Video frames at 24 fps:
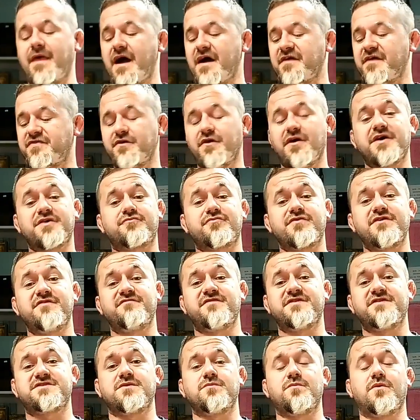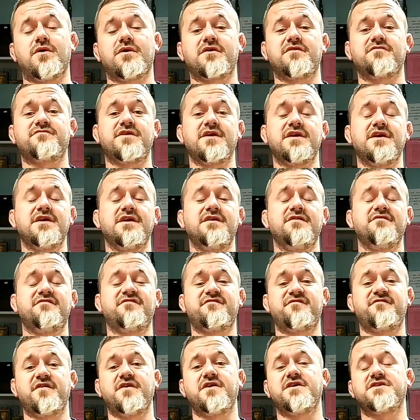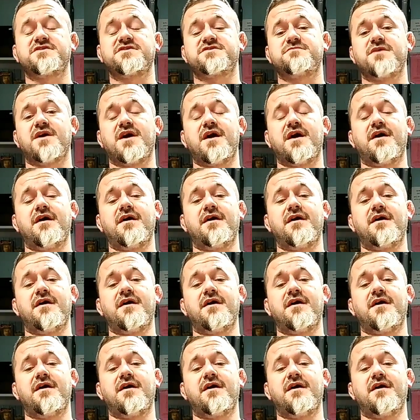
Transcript: I thought I'd revisit one of the first